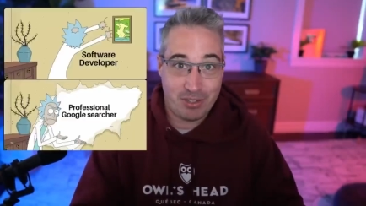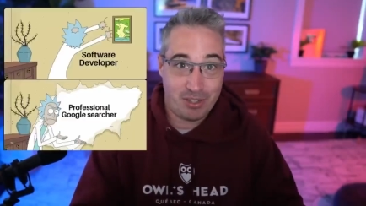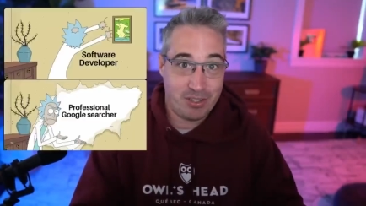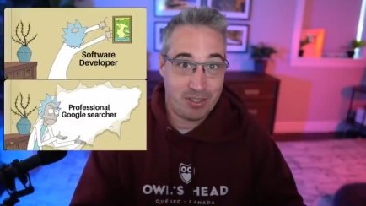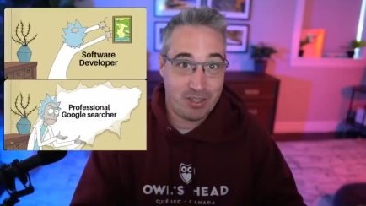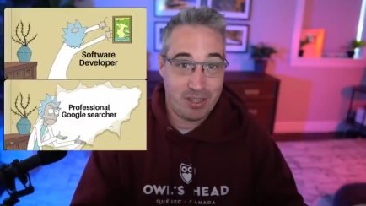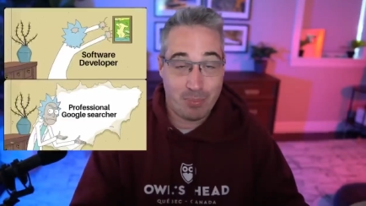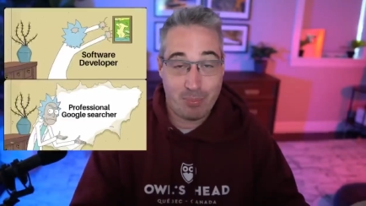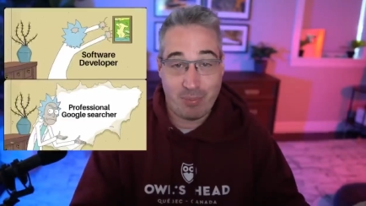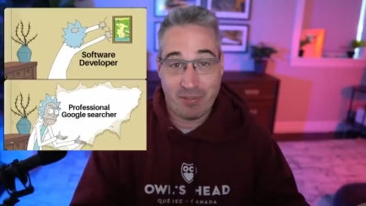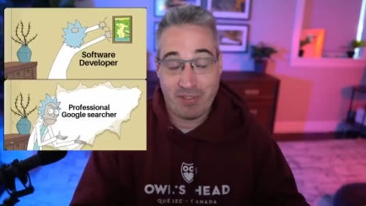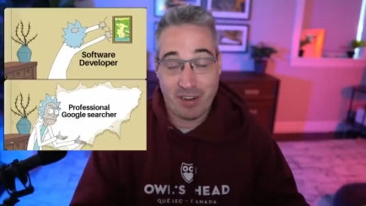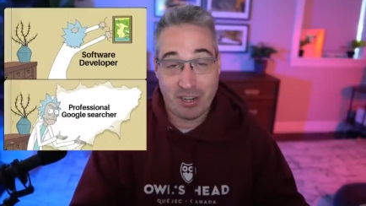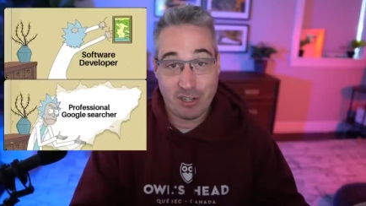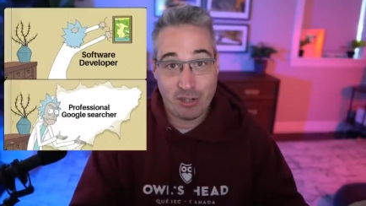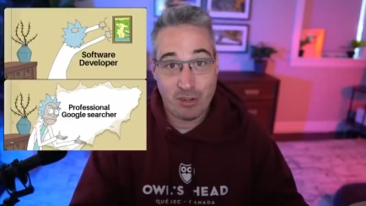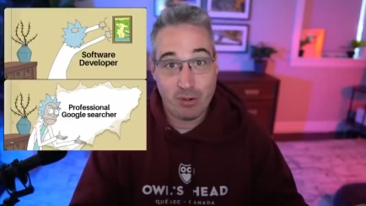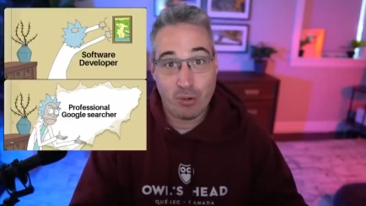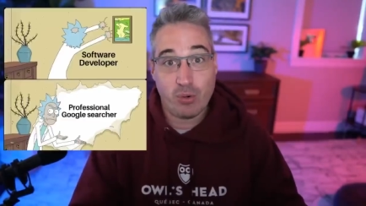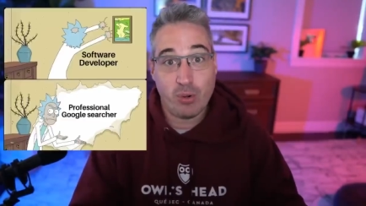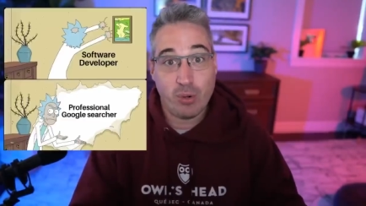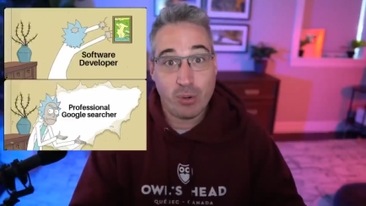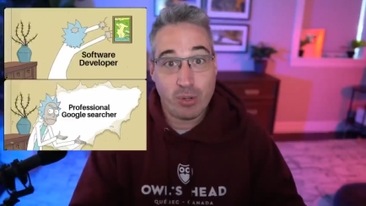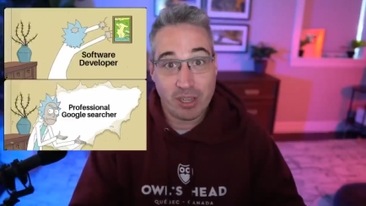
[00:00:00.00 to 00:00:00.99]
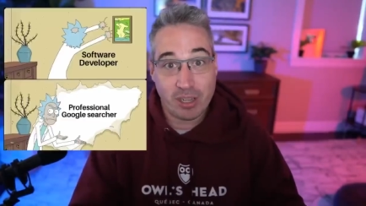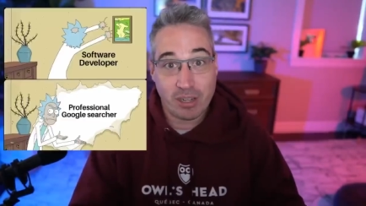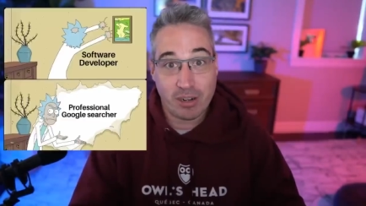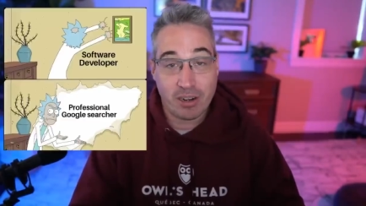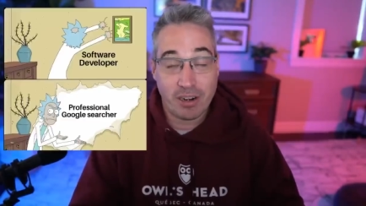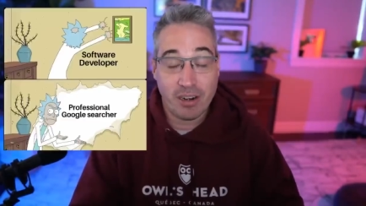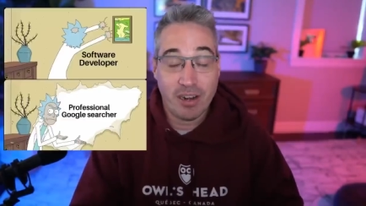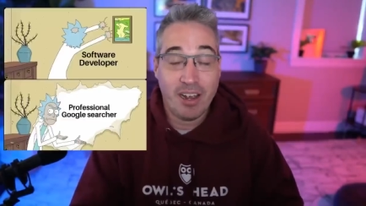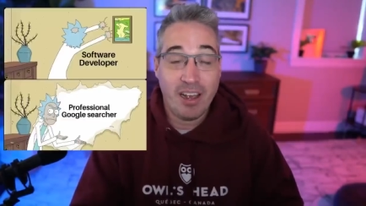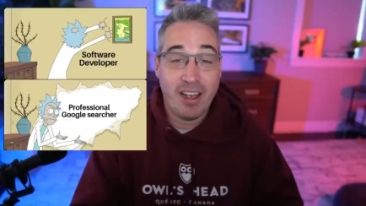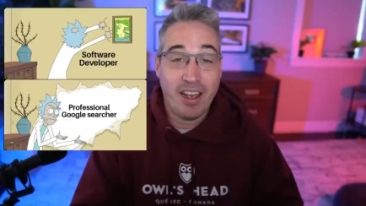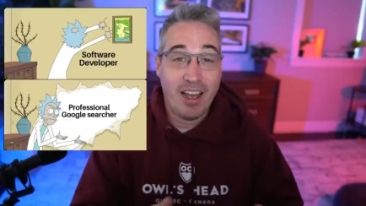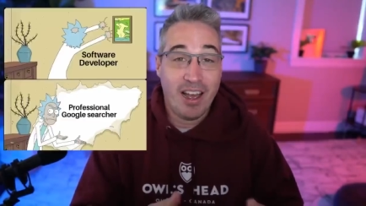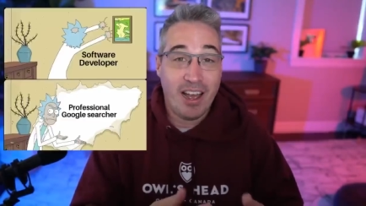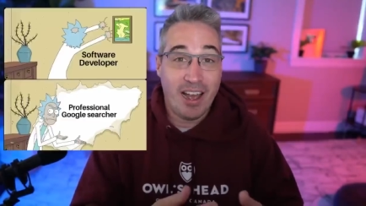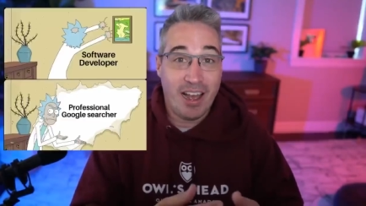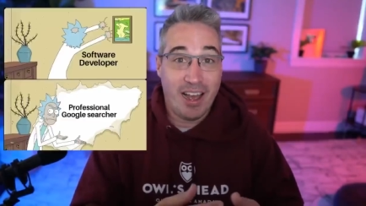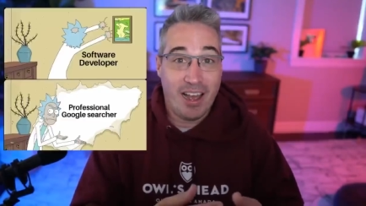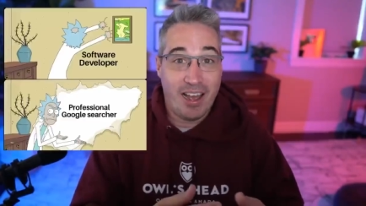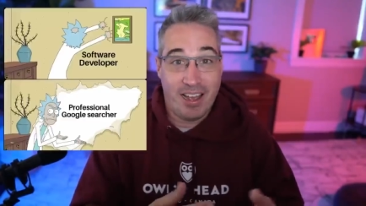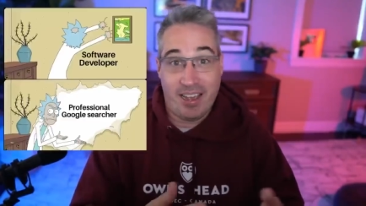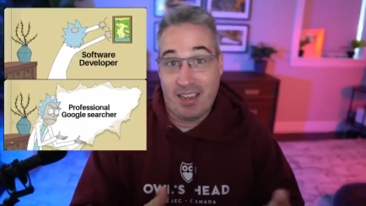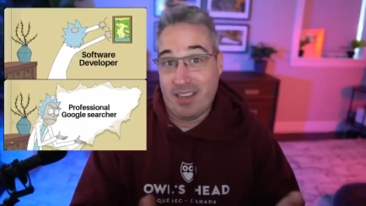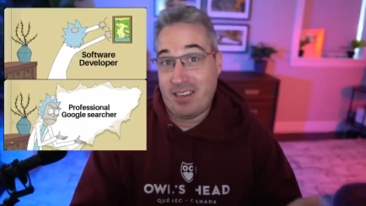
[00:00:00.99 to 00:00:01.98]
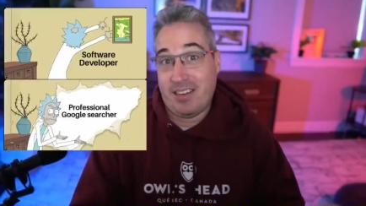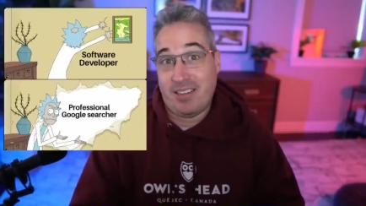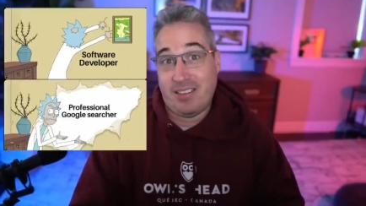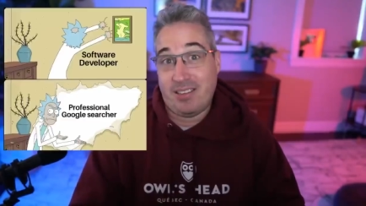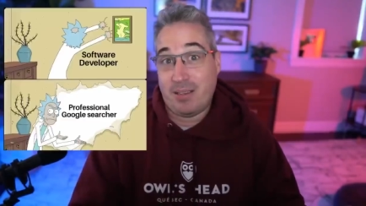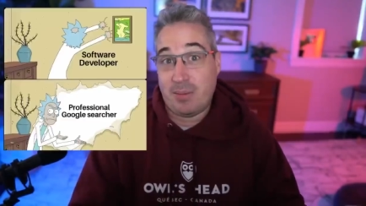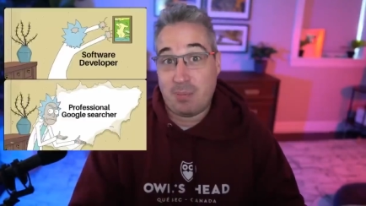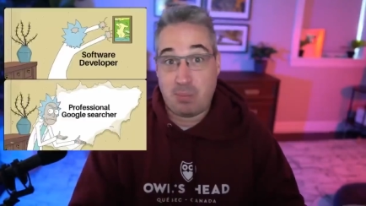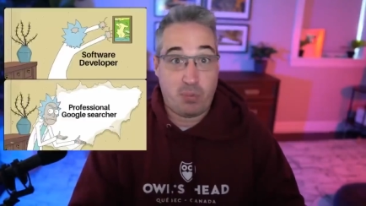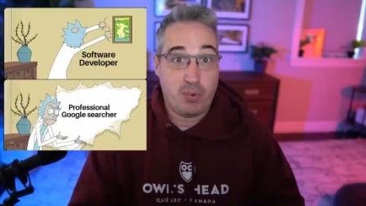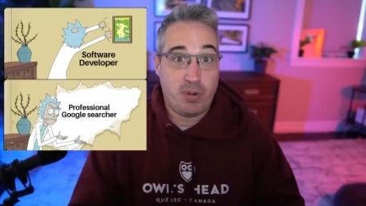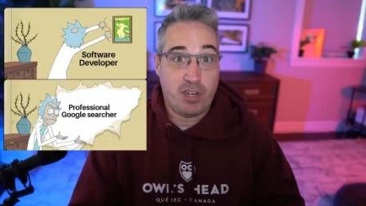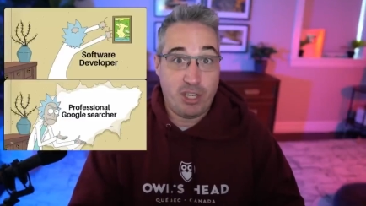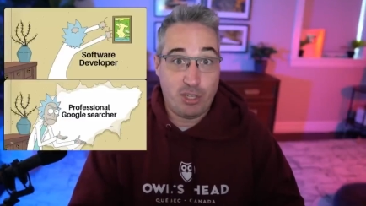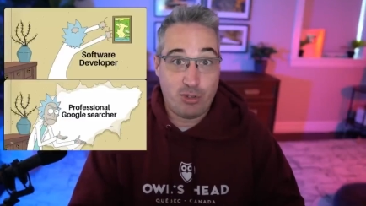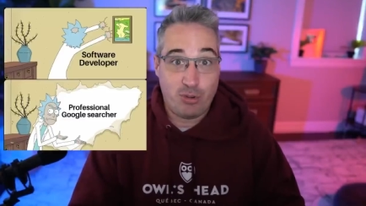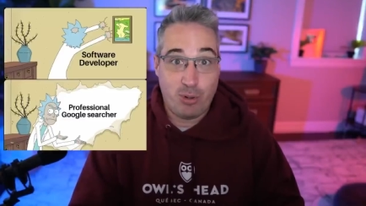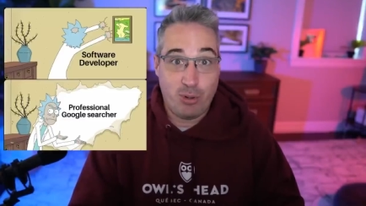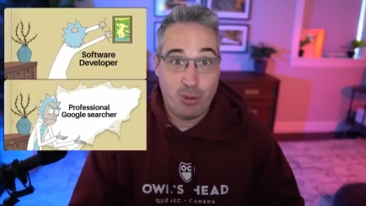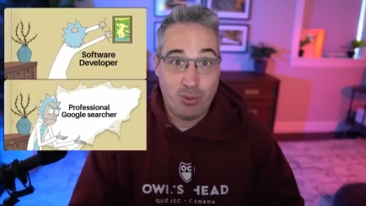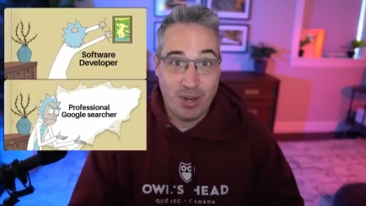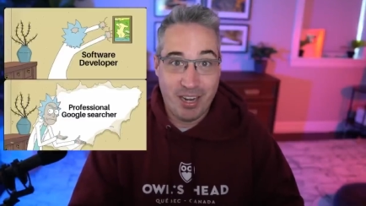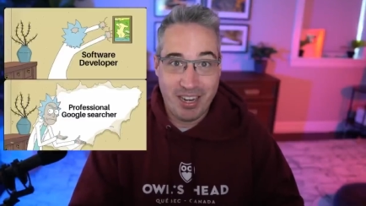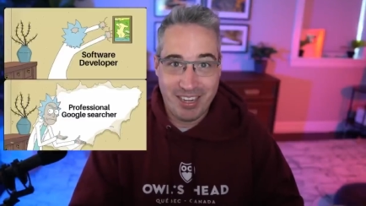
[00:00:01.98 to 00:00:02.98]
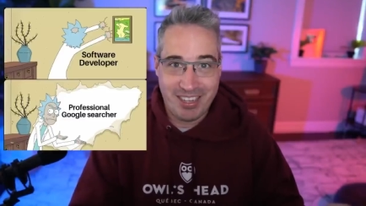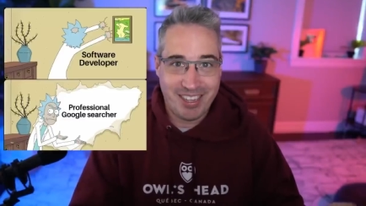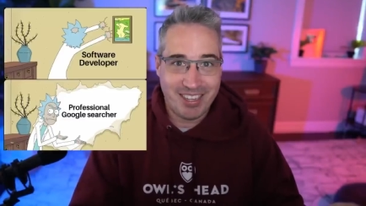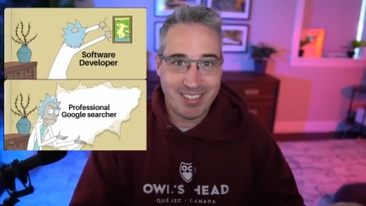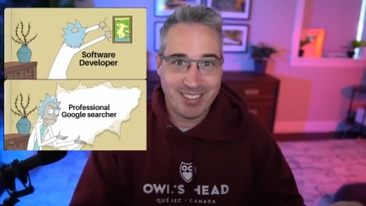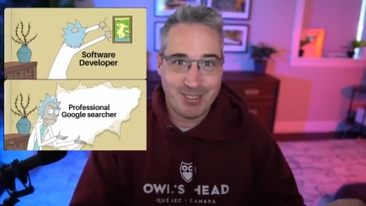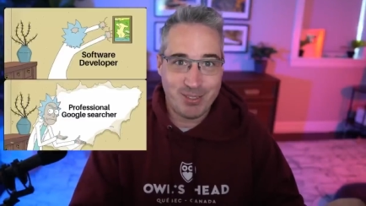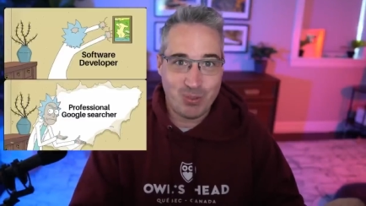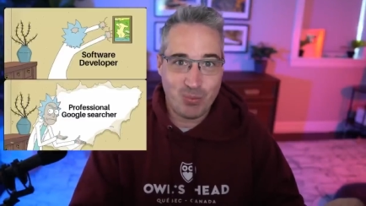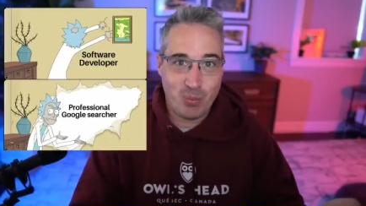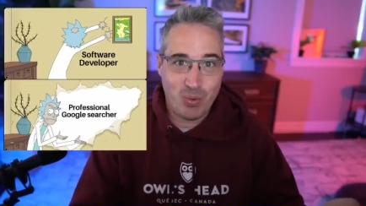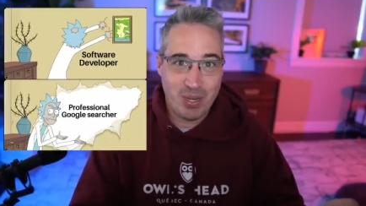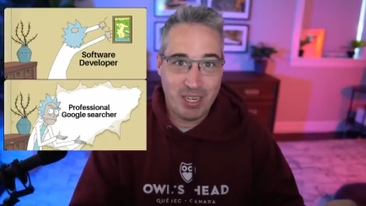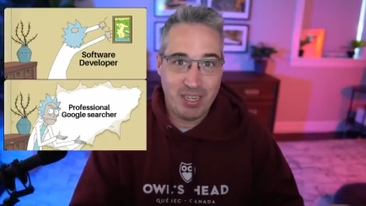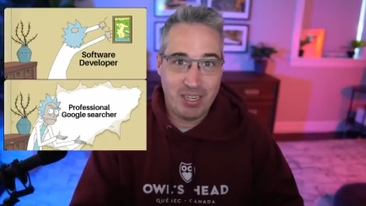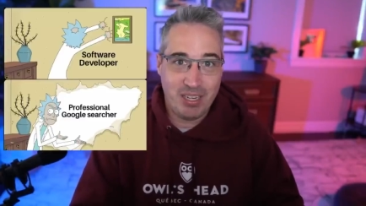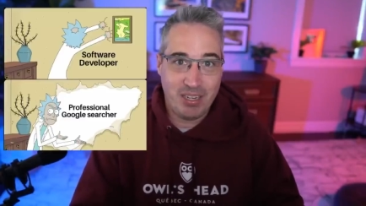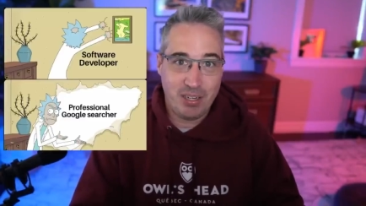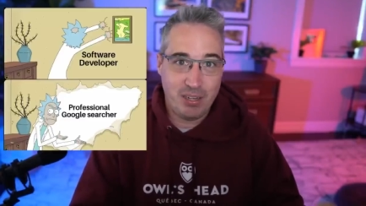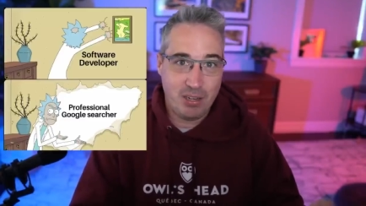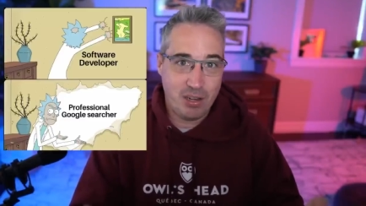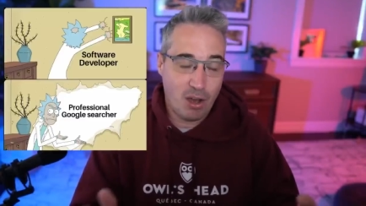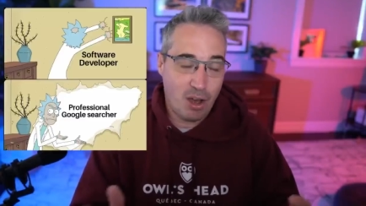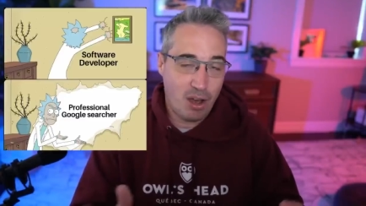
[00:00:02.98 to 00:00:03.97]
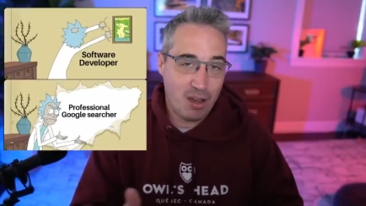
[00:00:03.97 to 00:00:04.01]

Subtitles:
is just a professional Googler. And it's pretty true, because we